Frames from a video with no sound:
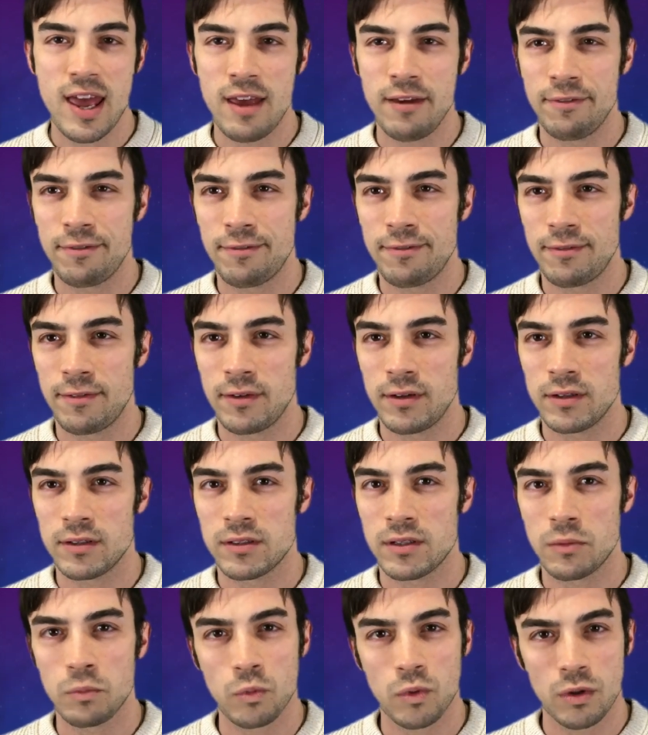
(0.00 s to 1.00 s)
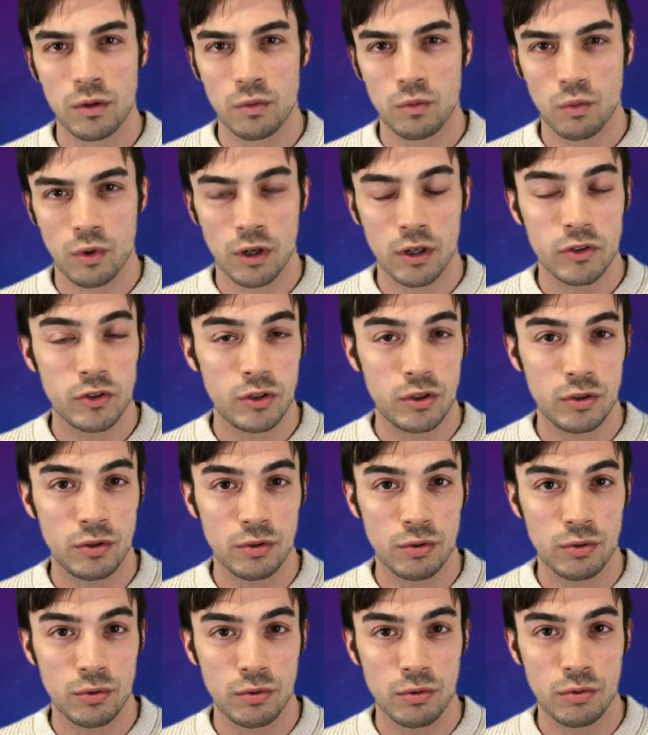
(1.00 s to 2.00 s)
if someone were
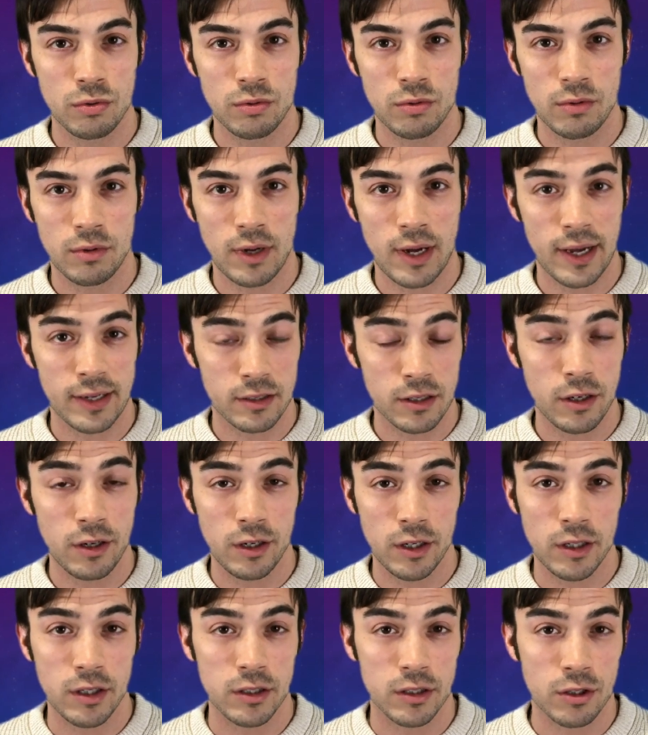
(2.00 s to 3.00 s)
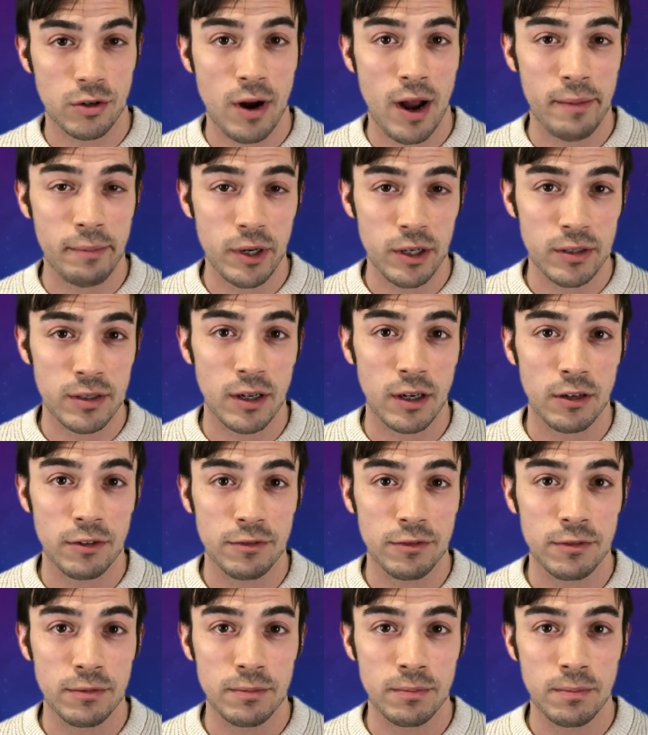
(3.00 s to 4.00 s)
to ask you to describe
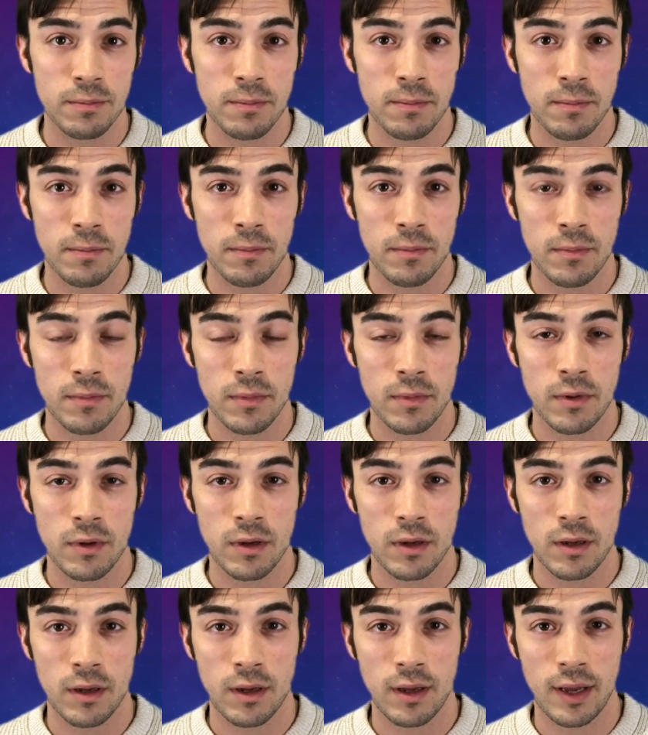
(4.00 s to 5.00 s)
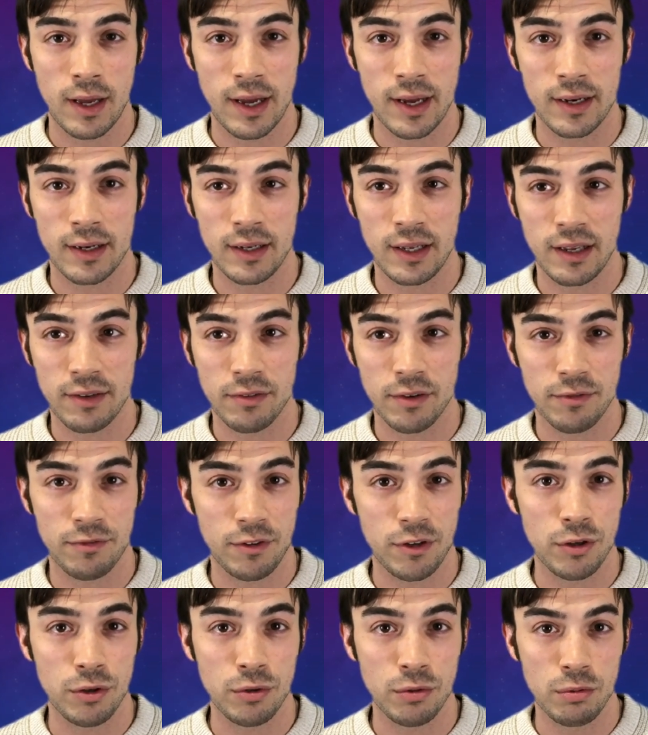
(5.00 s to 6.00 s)
yourself and give a
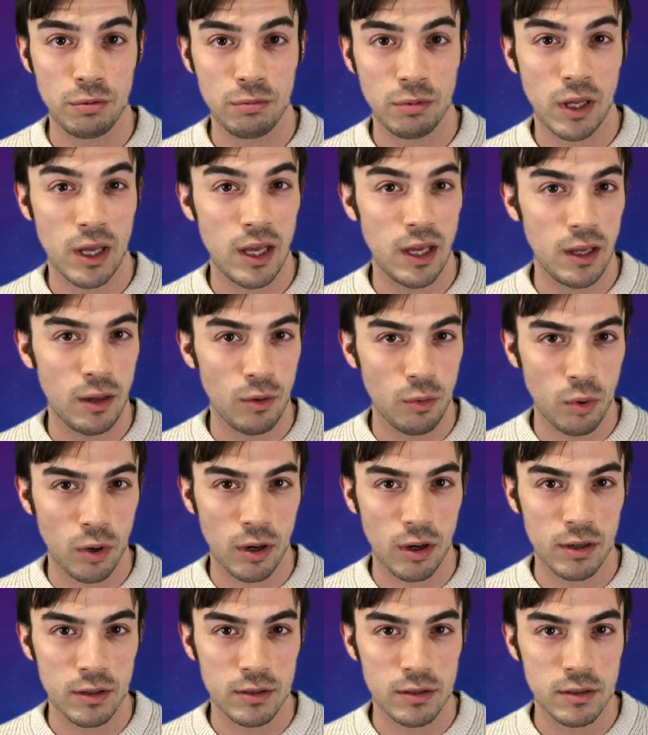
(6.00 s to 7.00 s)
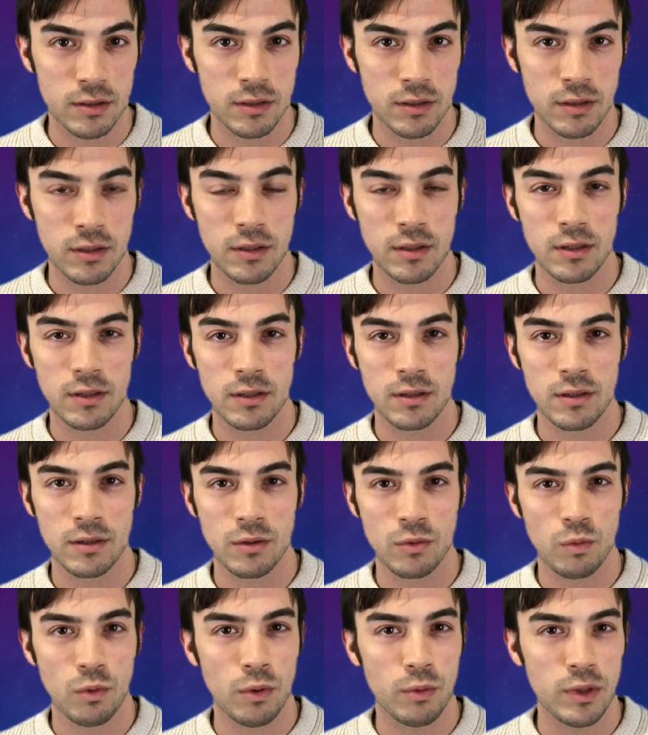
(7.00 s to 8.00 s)
few keywords,
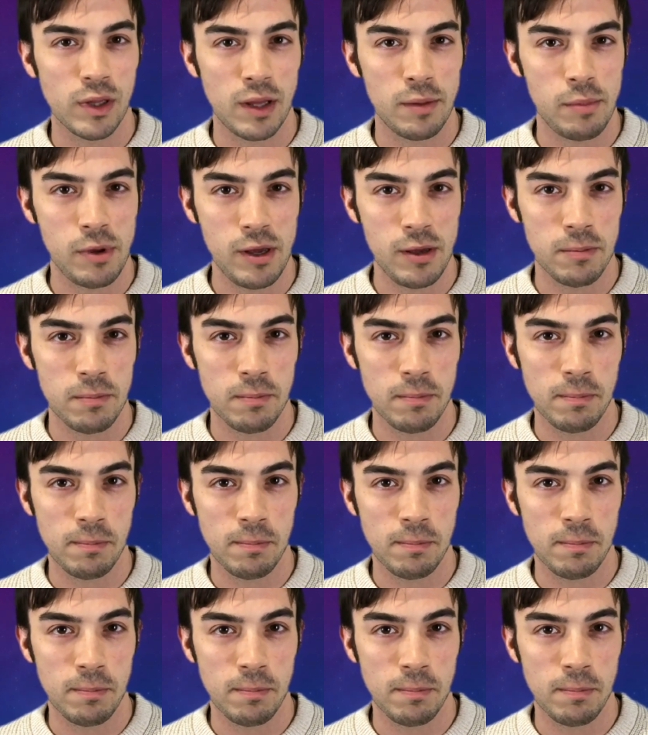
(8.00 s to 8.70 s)
what would they be?